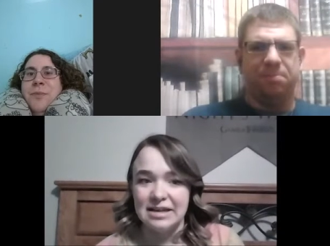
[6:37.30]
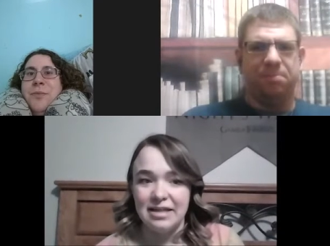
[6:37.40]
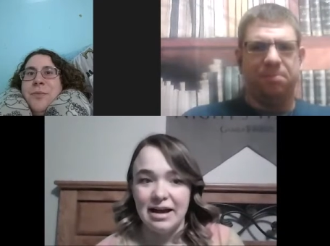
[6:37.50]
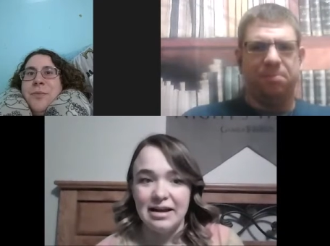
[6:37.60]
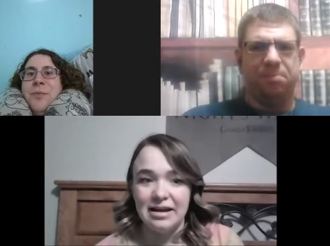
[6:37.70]

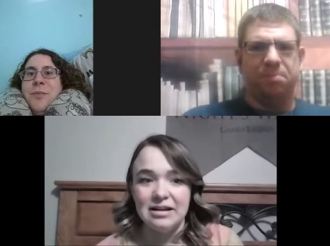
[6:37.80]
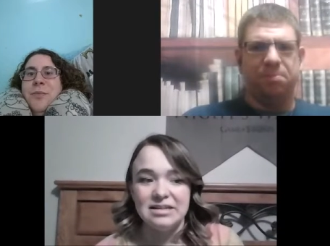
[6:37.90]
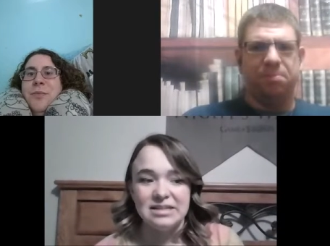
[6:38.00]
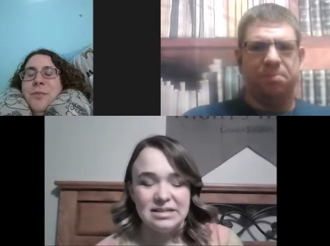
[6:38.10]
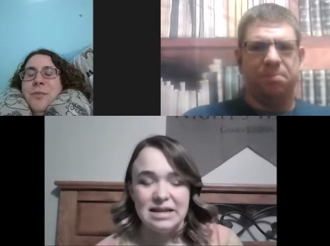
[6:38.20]
Speaker 1: that in a,
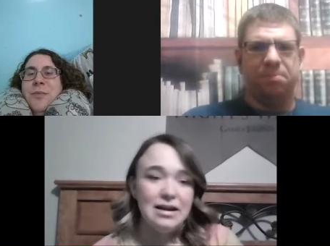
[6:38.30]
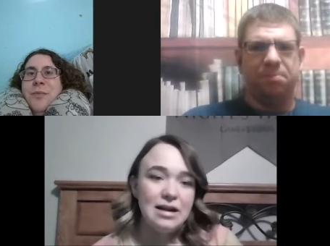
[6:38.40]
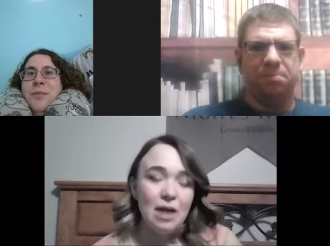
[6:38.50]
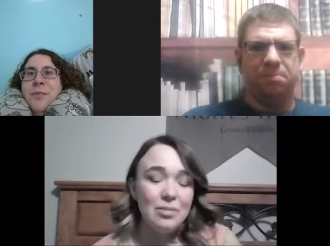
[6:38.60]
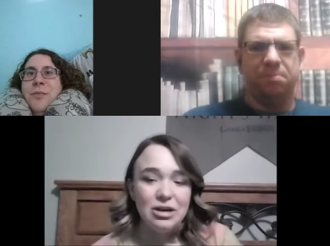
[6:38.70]

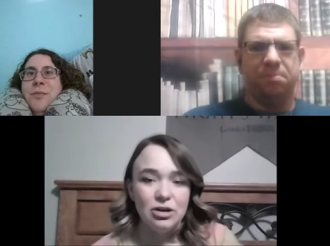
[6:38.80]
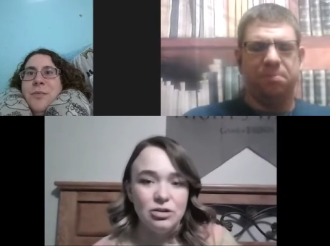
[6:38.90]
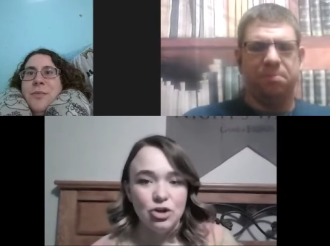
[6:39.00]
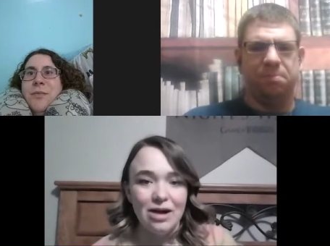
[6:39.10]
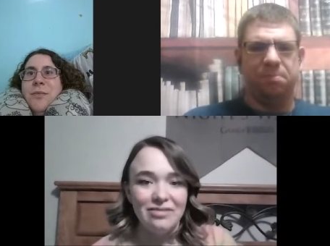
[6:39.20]
and mm-hmm. I mean,
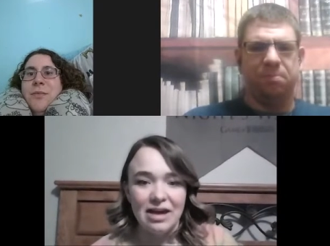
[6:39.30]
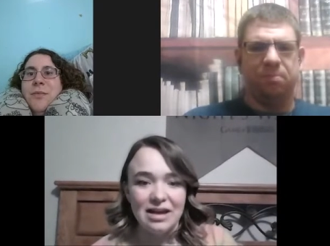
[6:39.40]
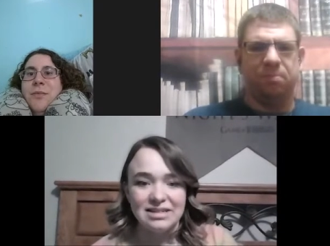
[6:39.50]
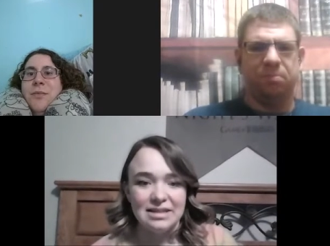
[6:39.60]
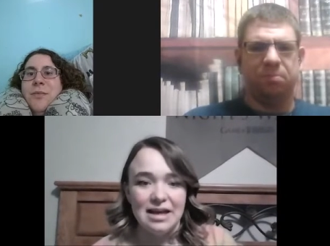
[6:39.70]
you have
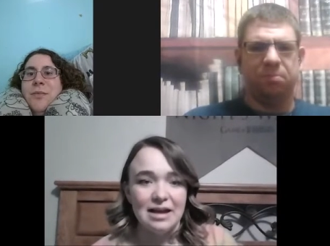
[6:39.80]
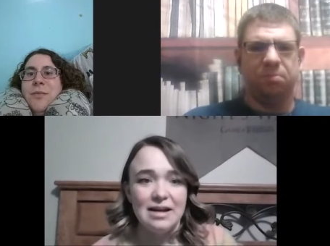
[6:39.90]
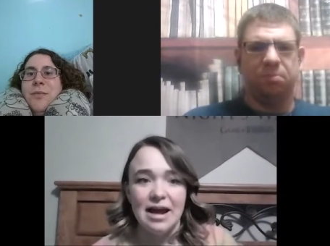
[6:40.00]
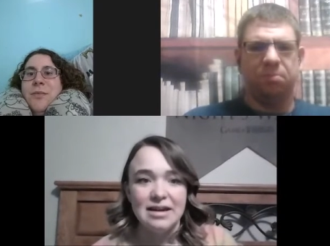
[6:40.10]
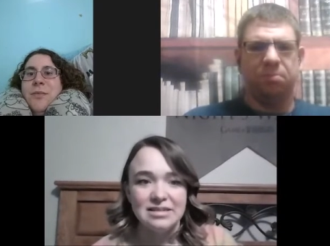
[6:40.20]
gangs like that
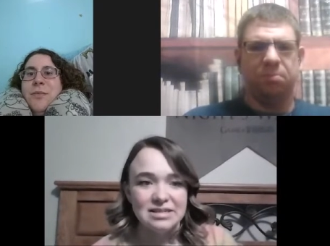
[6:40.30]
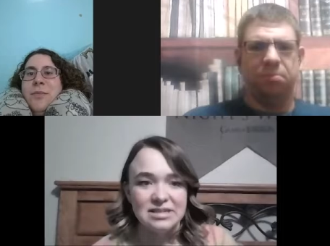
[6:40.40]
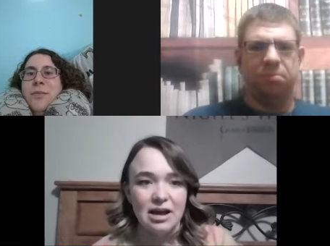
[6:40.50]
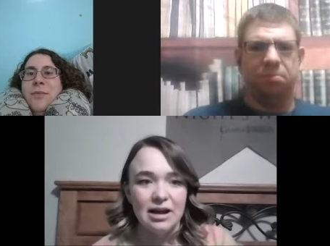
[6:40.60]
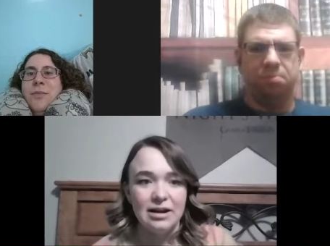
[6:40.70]
in any
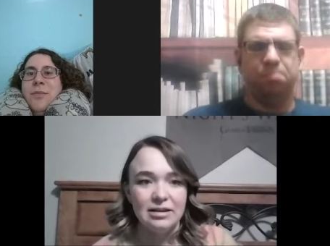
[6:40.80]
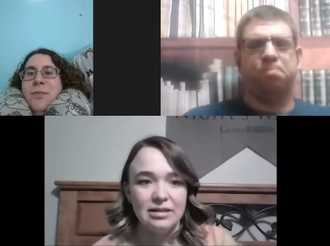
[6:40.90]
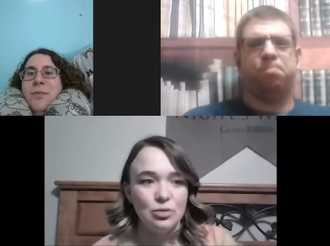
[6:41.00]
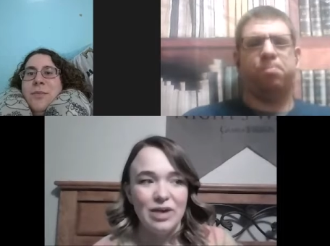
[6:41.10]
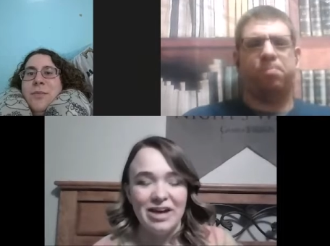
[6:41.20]
society.
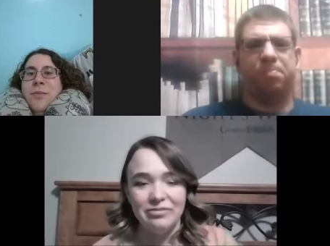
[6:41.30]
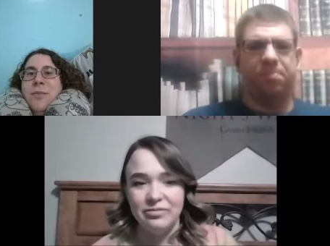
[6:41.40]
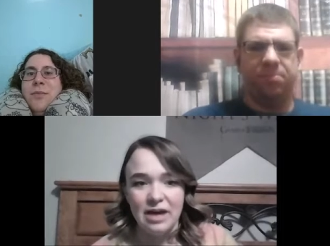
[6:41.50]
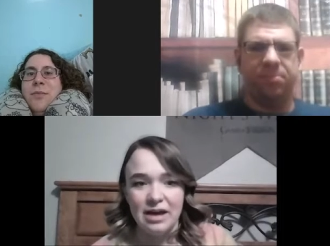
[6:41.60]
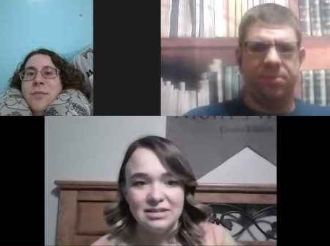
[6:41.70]
Like mm-hmm. we have
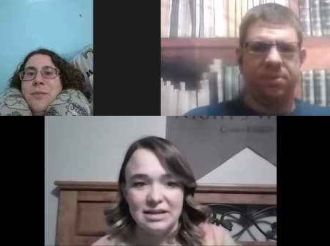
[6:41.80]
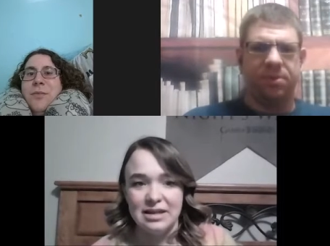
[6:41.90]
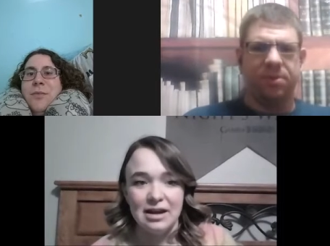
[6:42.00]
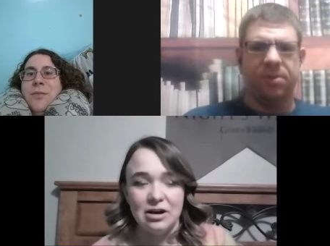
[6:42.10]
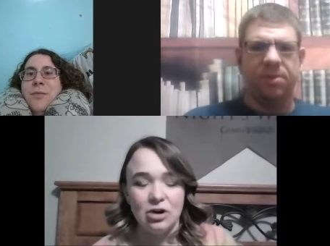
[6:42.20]
gangs
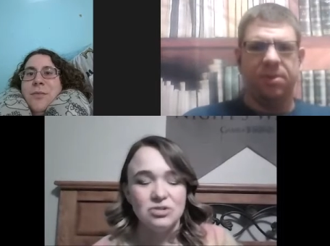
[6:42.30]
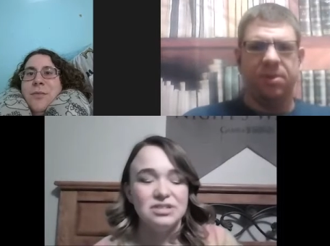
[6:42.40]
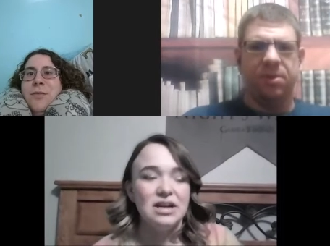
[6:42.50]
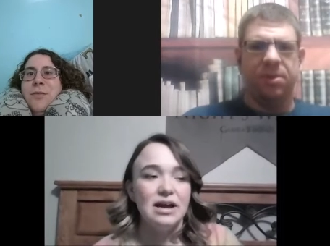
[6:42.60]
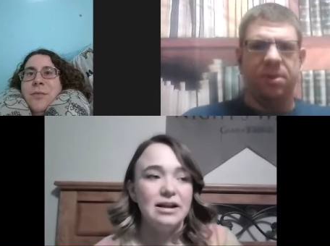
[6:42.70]
like that in our
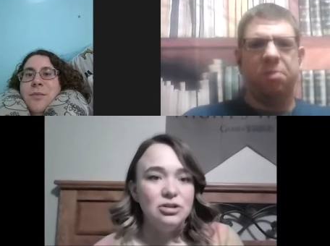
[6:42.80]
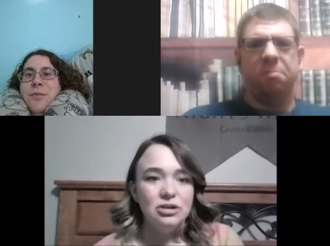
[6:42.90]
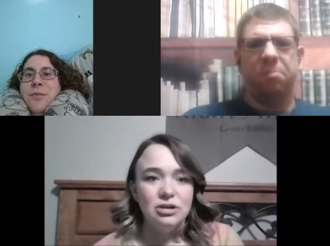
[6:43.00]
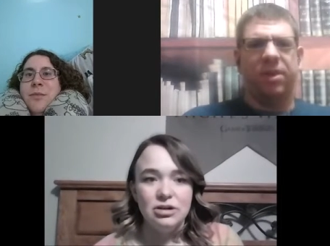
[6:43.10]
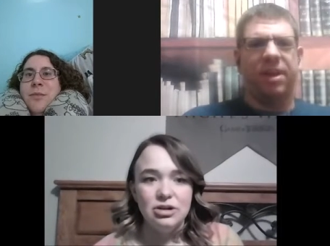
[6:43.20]
society.
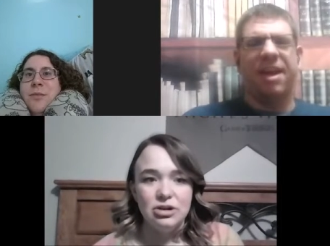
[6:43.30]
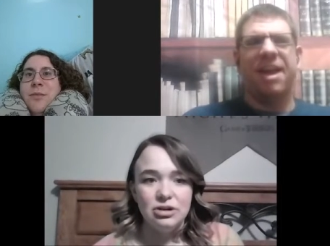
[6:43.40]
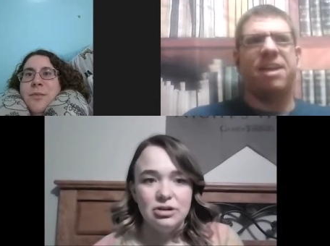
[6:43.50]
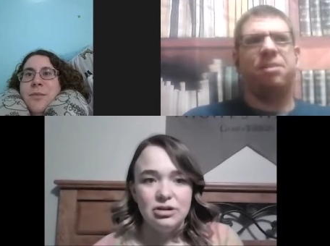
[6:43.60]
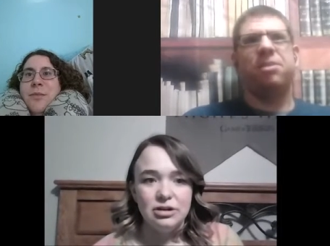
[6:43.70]
People
Speaker 2: that
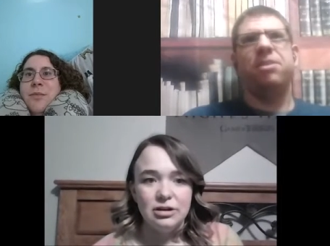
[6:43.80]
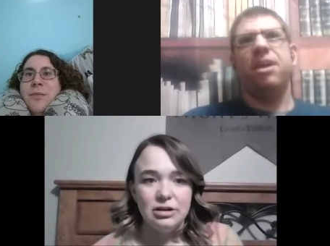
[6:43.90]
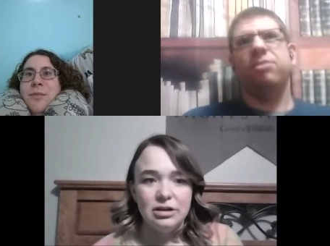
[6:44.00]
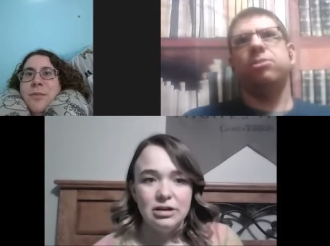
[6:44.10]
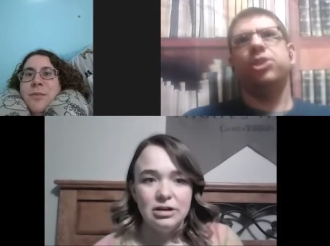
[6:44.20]
hate
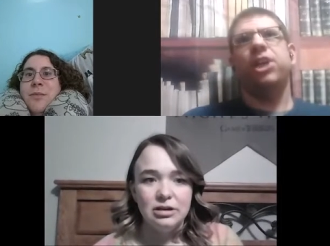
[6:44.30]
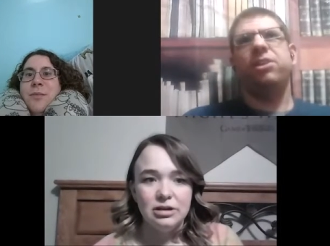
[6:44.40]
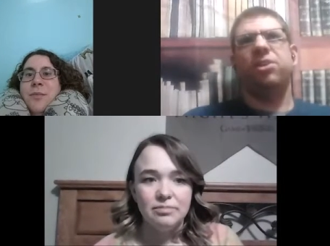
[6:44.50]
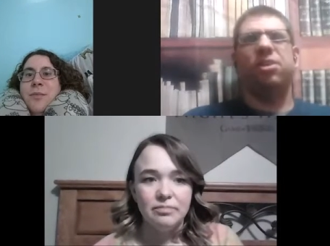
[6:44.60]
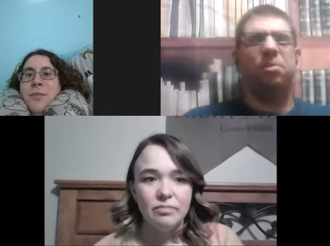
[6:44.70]
the other
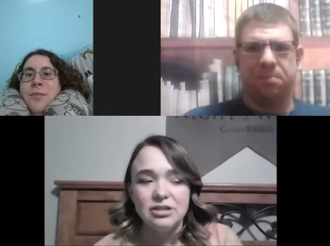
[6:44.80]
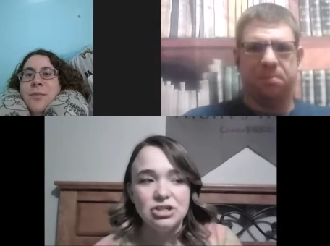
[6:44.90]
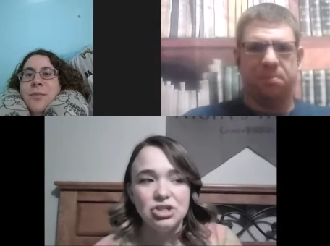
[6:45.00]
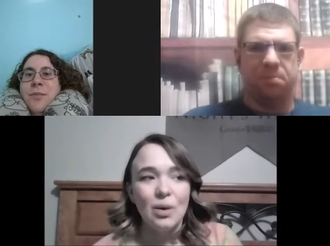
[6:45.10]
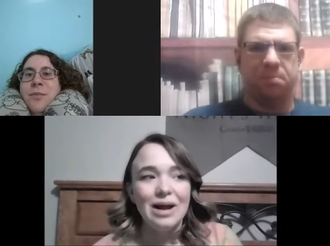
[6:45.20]
gender.
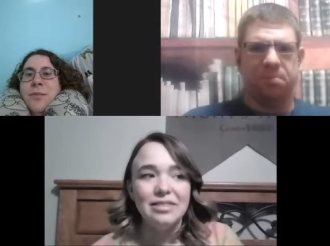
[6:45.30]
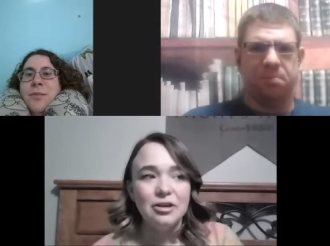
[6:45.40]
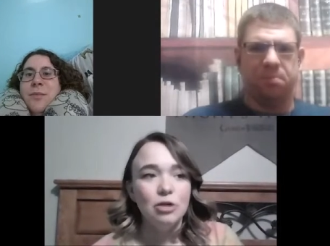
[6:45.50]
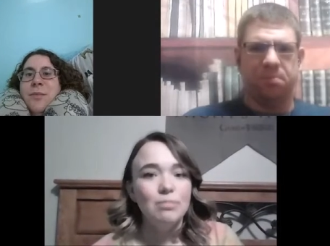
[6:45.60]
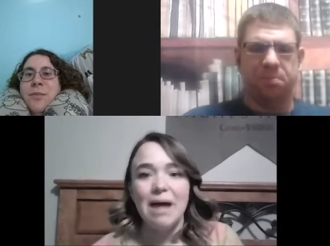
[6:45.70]
Speaker 1: So I I
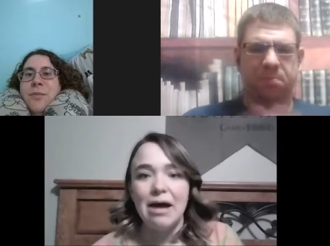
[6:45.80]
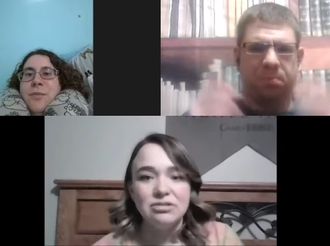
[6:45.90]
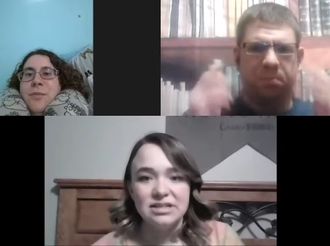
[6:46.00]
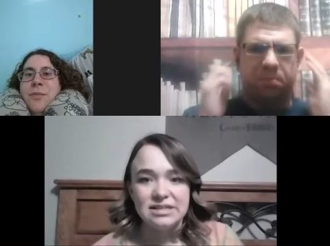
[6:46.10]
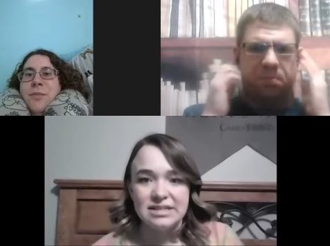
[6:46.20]
think you're
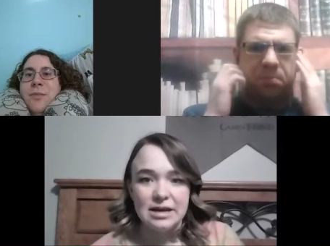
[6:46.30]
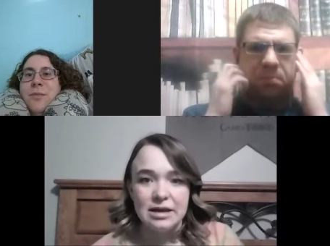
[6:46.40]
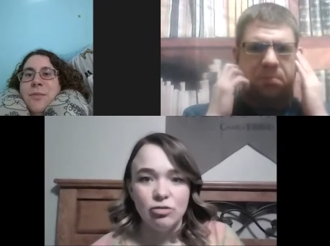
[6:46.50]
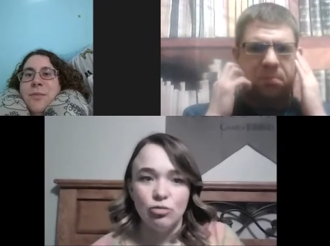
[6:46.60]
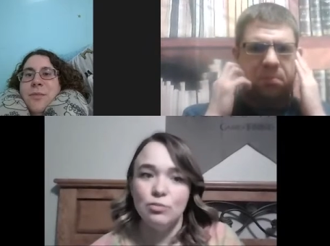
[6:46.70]
bound to
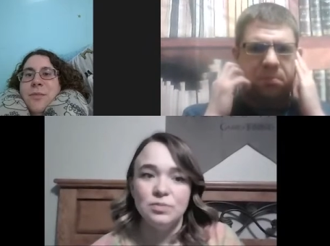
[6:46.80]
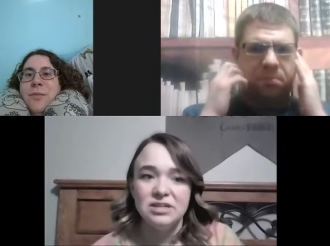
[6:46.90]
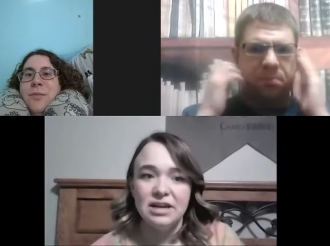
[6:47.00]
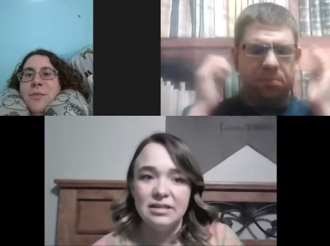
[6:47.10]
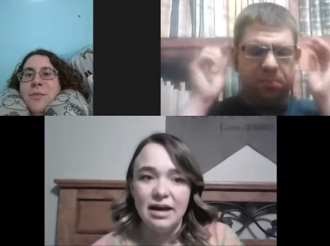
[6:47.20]
see
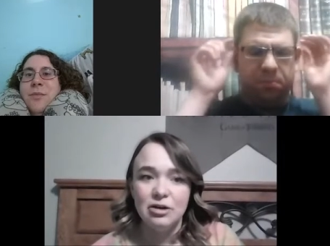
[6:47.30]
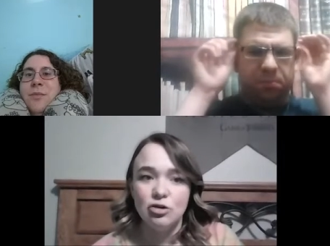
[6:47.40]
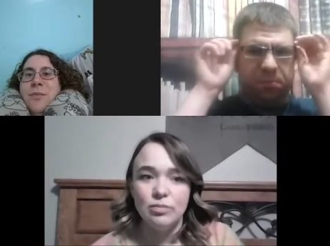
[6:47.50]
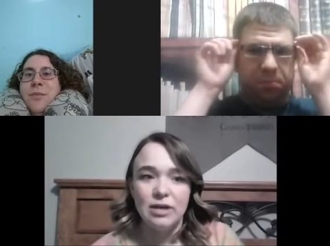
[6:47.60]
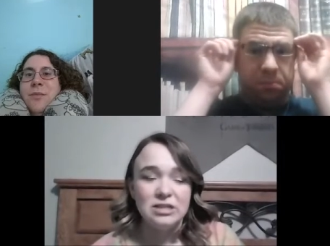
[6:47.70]
groups like
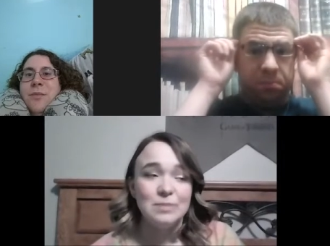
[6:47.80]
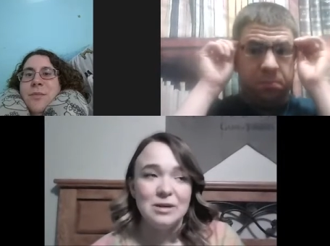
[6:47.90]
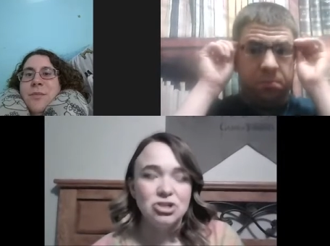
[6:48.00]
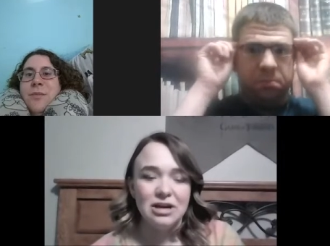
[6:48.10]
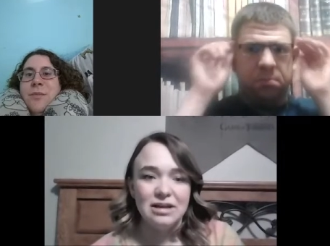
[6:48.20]
that, no,
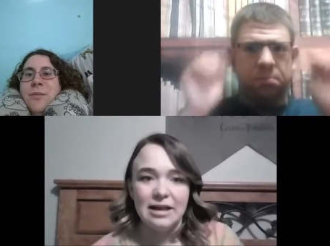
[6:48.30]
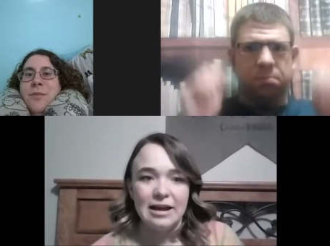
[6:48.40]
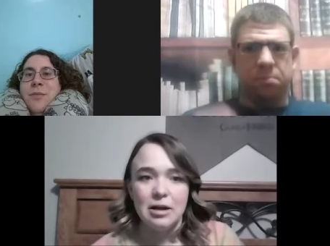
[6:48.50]
especially in like an